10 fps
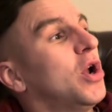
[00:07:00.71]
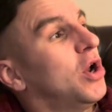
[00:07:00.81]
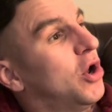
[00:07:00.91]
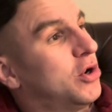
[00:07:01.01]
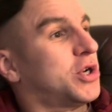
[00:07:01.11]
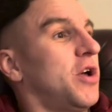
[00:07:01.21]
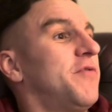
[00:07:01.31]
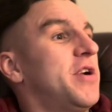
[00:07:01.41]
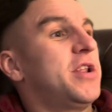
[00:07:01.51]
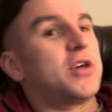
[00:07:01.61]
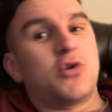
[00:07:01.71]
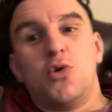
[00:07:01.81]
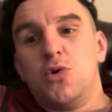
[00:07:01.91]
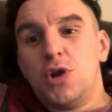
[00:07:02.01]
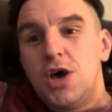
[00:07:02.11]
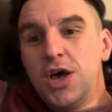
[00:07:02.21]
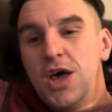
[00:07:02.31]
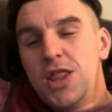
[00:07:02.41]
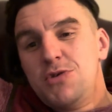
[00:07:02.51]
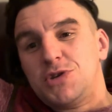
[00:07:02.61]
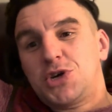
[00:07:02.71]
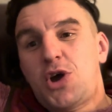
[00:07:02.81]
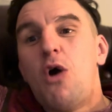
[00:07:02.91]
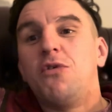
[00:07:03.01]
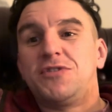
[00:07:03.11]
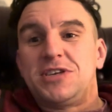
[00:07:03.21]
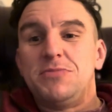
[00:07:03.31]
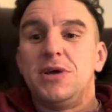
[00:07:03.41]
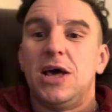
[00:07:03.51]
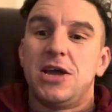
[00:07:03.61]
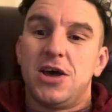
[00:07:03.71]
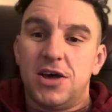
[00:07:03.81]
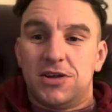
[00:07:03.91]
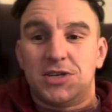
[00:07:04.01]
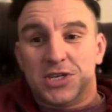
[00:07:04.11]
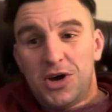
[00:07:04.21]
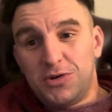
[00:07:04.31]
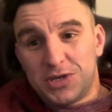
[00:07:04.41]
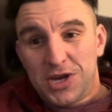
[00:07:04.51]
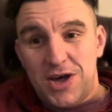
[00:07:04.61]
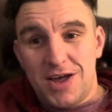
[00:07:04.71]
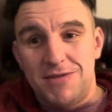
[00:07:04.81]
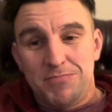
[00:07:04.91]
looked over into the corner, and there was a golf simulator. So I was like,